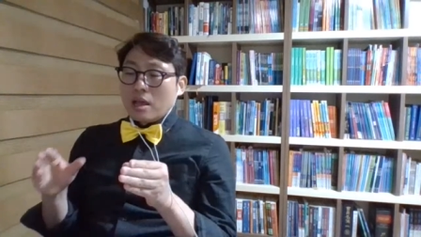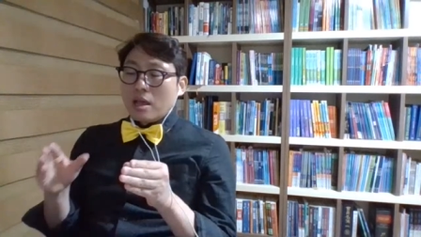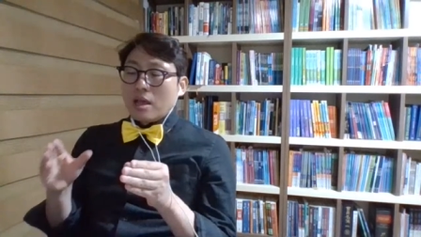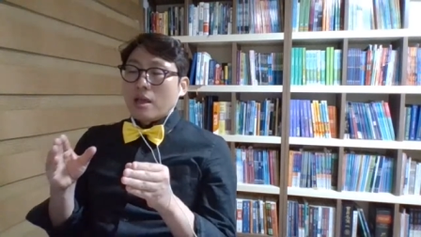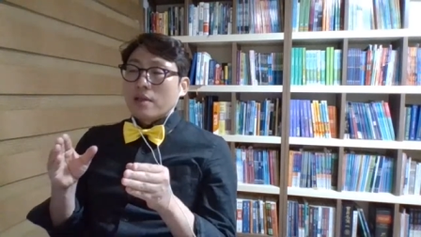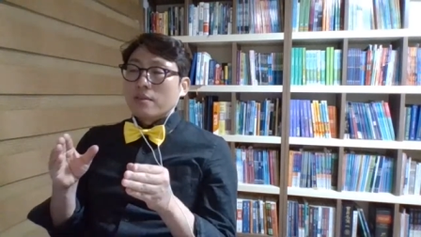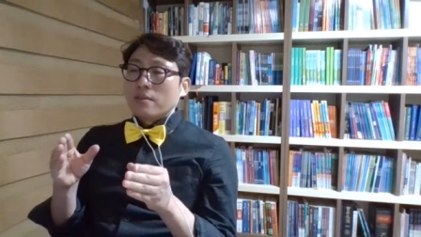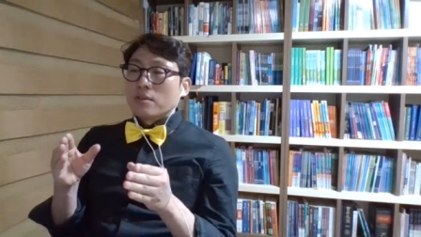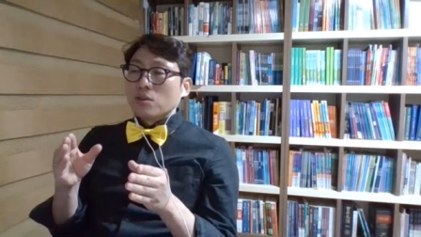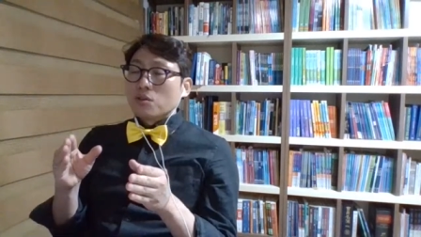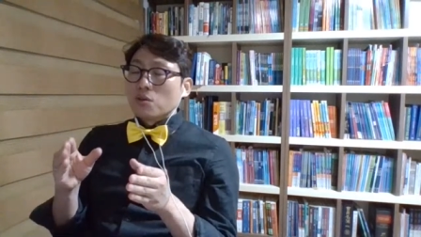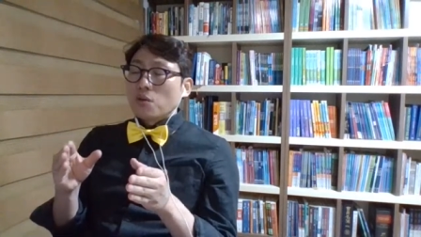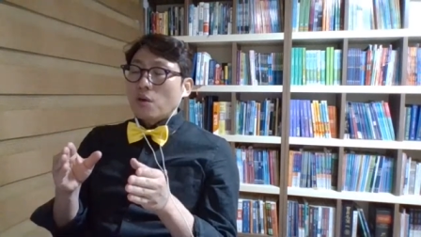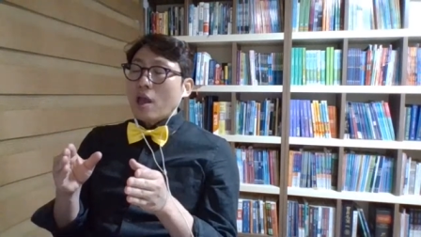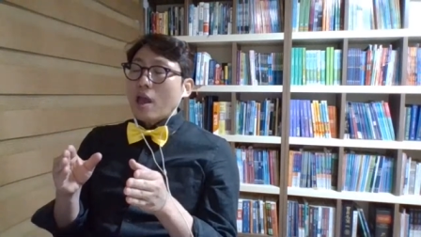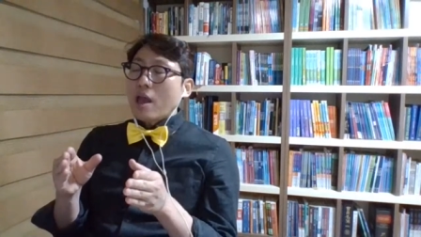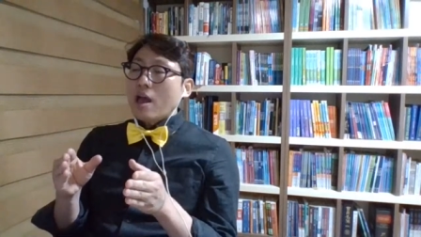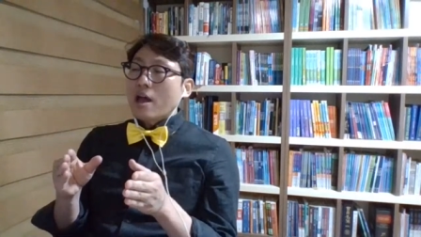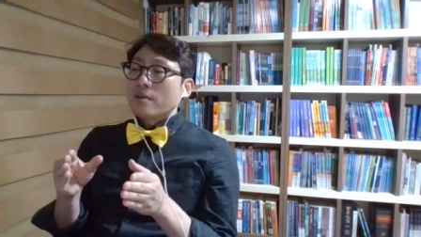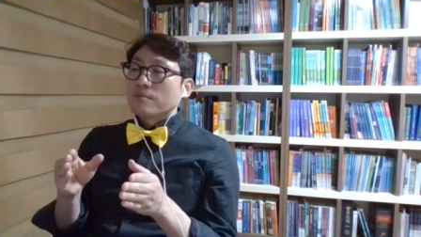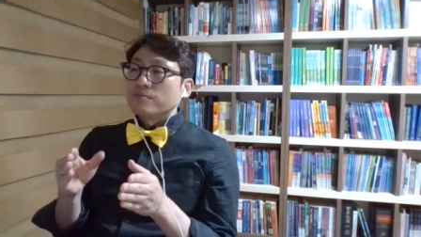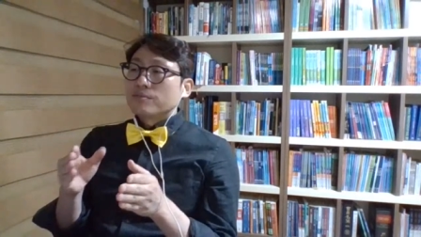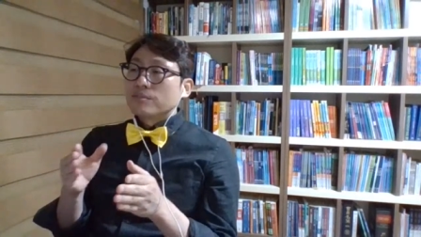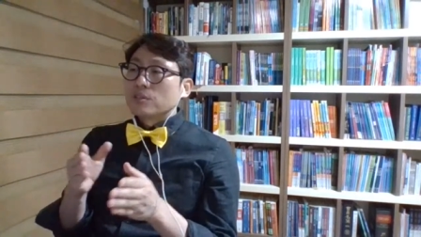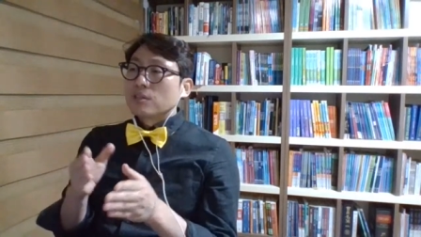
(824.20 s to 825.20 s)
and you
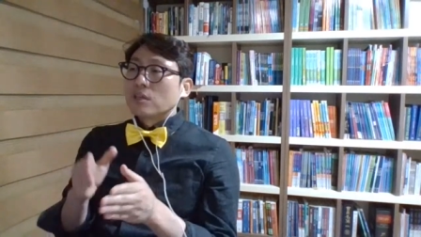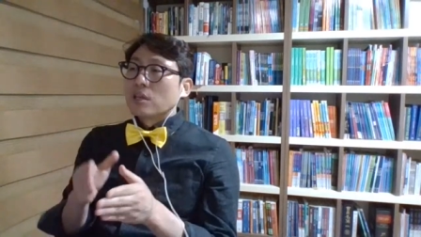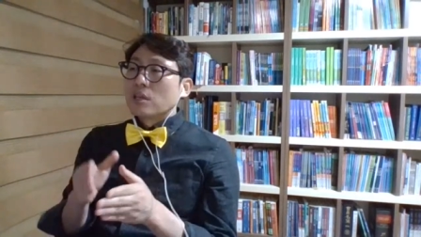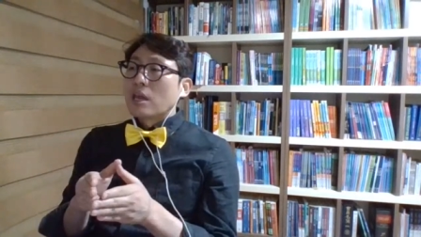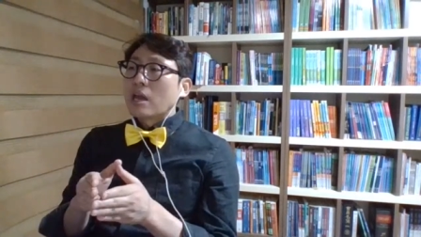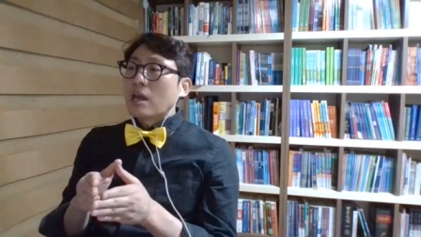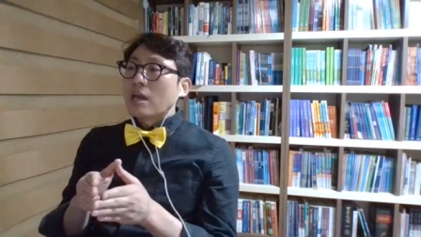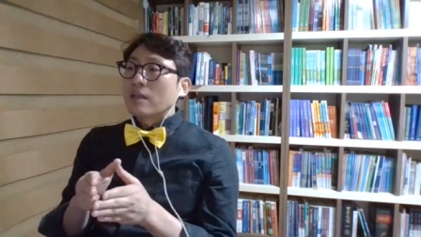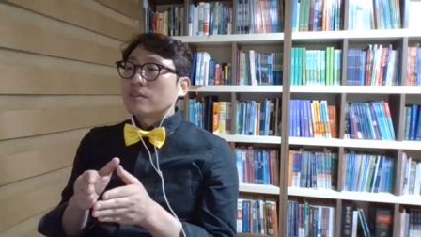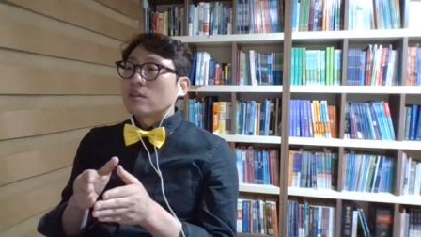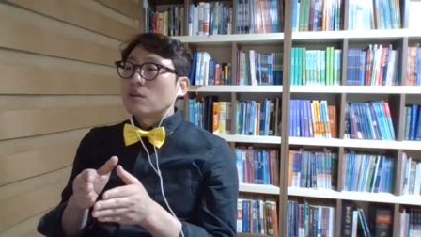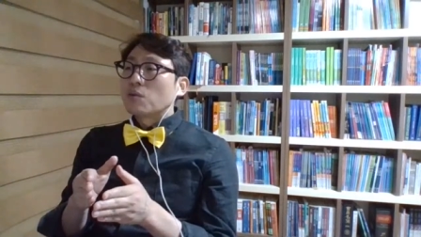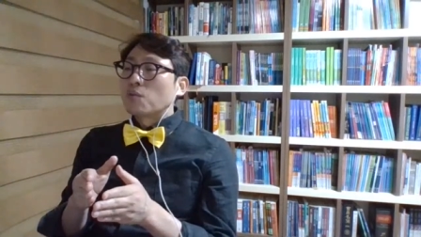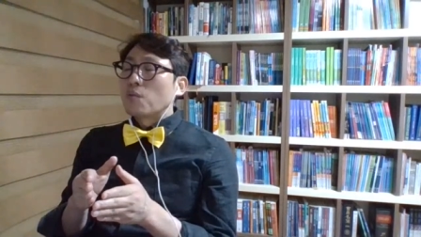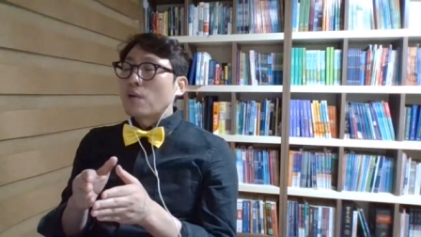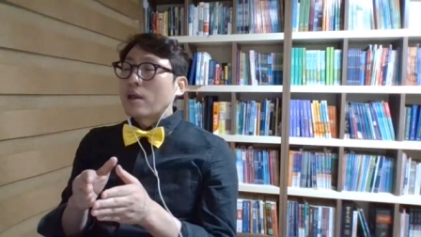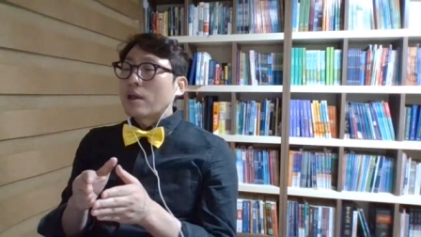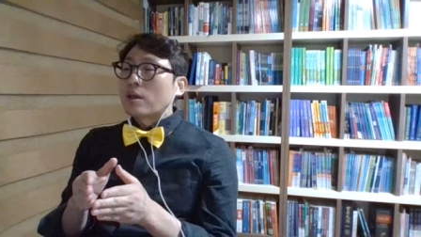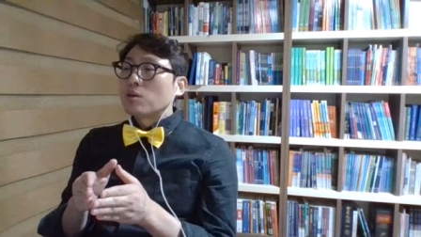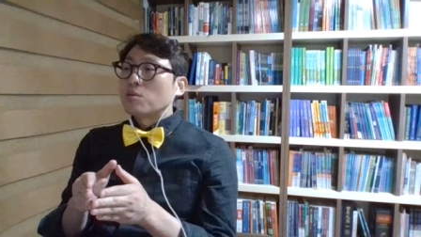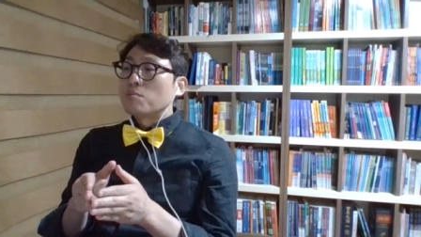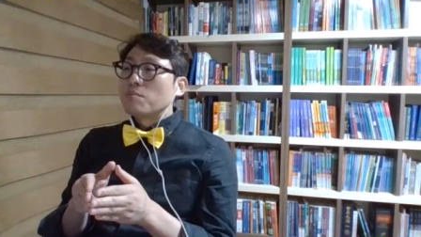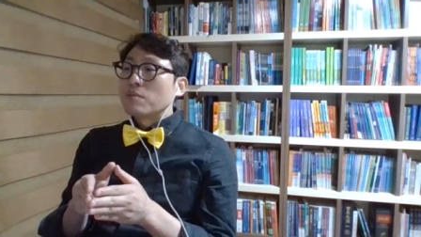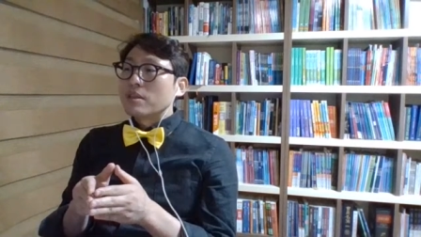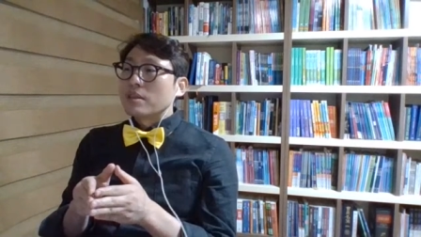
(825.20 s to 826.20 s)
have to get a
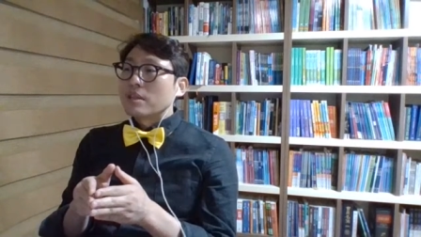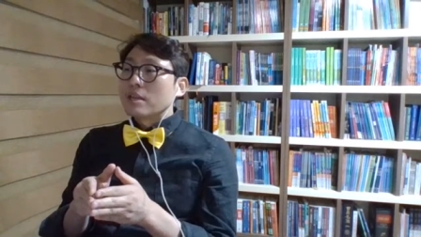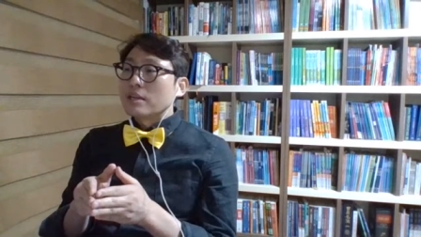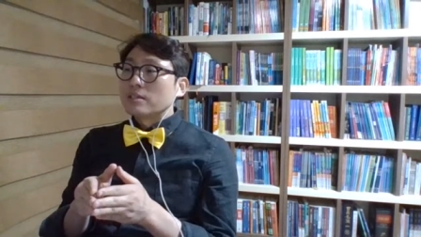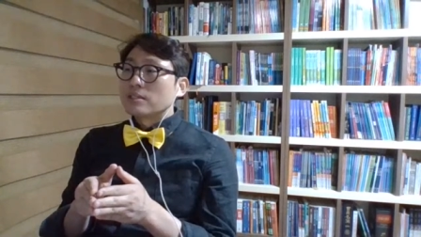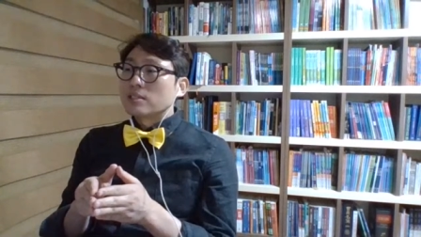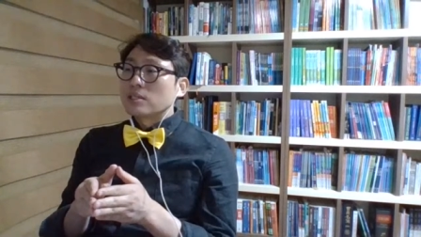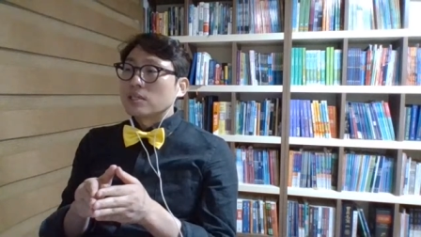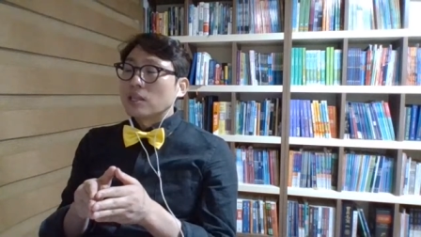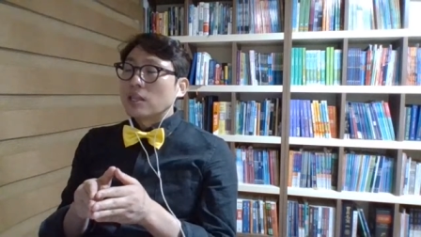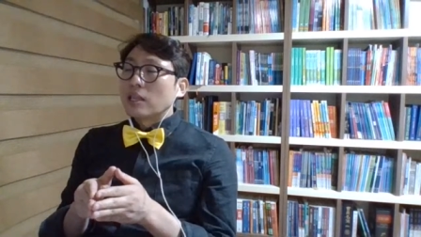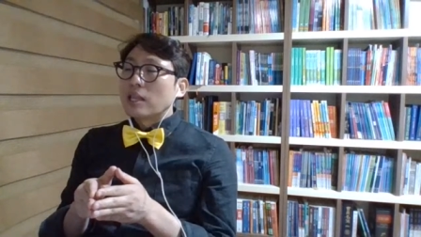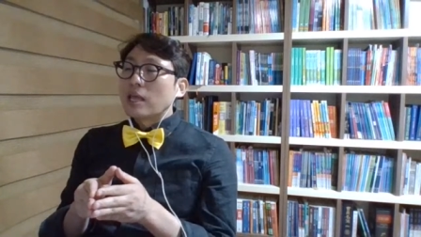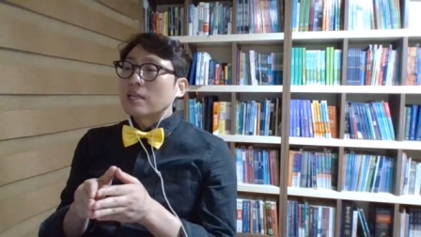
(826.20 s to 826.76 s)
recommendation